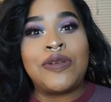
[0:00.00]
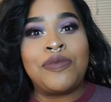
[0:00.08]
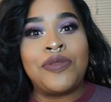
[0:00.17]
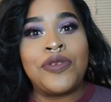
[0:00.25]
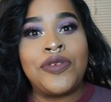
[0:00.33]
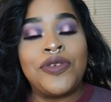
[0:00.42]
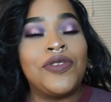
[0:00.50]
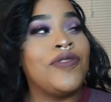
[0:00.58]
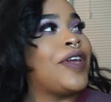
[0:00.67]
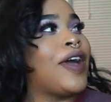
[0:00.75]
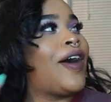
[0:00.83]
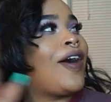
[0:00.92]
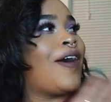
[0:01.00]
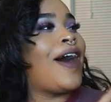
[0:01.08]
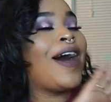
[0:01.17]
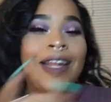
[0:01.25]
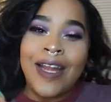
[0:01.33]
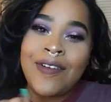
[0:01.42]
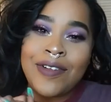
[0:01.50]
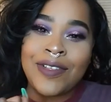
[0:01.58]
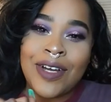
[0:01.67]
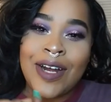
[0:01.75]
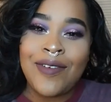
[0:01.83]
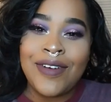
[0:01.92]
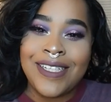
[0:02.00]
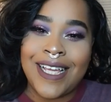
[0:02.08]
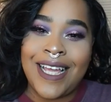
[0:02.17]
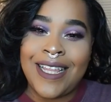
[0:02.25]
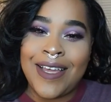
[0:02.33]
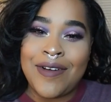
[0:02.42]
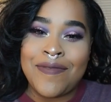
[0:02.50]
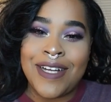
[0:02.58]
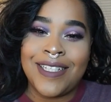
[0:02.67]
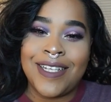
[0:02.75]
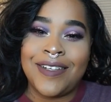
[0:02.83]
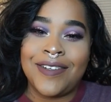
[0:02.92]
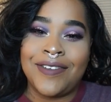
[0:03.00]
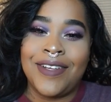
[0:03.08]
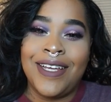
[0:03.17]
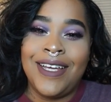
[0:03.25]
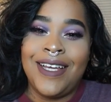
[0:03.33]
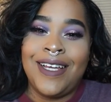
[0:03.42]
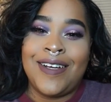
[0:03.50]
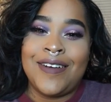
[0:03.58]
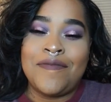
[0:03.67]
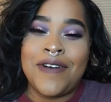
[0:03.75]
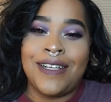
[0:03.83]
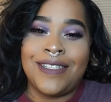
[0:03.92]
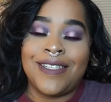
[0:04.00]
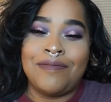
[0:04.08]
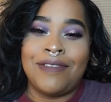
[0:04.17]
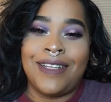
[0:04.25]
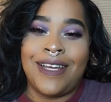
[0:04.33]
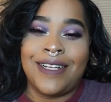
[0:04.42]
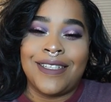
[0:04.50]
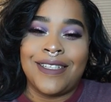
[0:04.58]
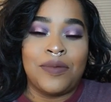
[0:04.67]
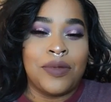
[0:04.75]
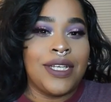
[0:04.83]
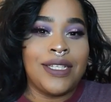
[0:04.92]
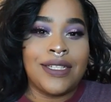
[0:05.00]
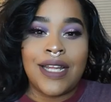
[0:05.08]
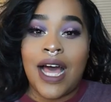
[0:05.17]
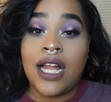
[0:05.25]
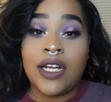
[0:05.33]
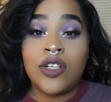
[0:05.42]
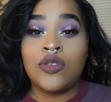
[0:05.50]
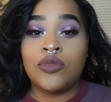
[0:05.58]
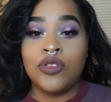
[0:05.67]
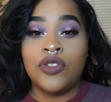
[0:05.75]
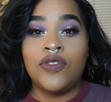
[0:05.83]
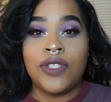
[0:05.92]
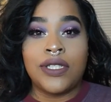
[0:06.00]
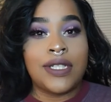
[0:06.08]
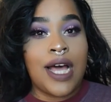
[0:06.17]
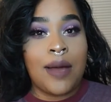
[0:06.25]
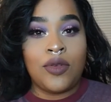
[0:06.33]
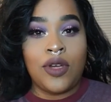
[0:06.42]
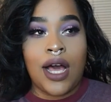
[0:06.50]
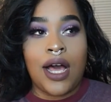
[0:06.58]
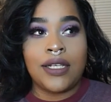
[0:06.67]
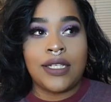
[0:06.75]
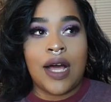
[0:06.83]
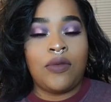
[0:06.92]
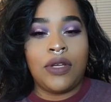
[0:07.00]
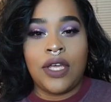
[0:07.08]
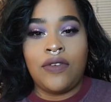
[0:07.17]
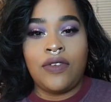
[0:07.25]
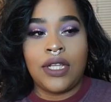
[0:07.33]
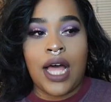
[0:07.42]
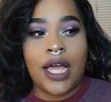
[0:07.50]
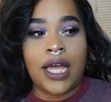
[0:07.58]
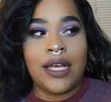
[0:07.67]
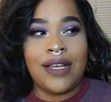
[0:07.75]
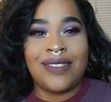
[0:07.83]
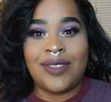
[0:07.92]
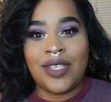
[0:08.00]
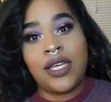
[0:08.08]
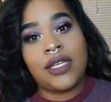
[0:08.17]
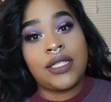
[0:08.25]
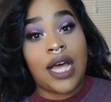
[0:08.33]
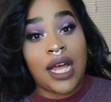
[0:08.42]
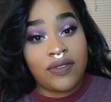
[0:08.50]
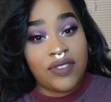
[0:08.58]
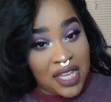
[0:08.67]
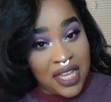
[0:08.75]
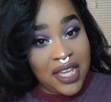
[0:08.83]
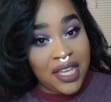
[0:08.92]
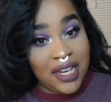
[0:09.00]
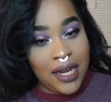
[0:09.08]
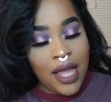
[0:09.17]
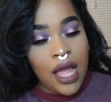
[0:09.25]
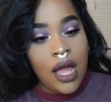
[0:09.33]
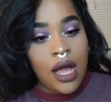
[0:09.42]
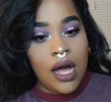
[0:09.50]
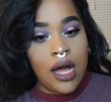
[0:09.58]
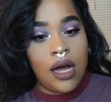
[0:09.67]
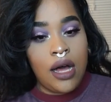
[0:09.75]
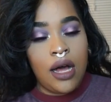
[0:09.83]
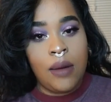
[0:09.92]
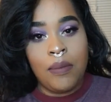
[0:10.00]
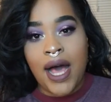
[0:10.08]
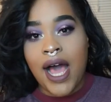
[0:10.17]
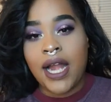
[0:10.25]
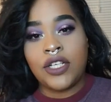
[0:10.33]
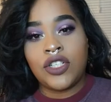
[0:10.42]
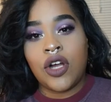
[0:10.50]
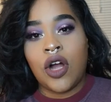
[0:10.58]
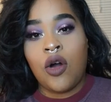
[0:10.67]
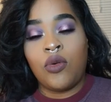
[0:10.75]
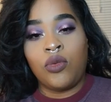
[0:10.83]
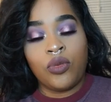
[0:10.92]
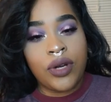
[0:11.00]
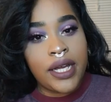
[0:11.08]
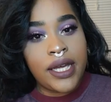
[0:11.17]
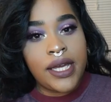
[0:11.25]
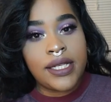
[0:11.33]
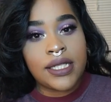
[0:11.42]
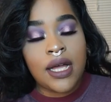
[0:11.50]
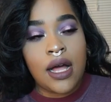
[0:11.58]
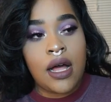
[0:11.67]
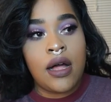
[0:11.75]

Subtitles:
approved, y'all. I never thought I would say that on my channel about something like this, but it's not niche approved this time, you guys. I would give it like a 6 out of 10. Buy it at your own risk.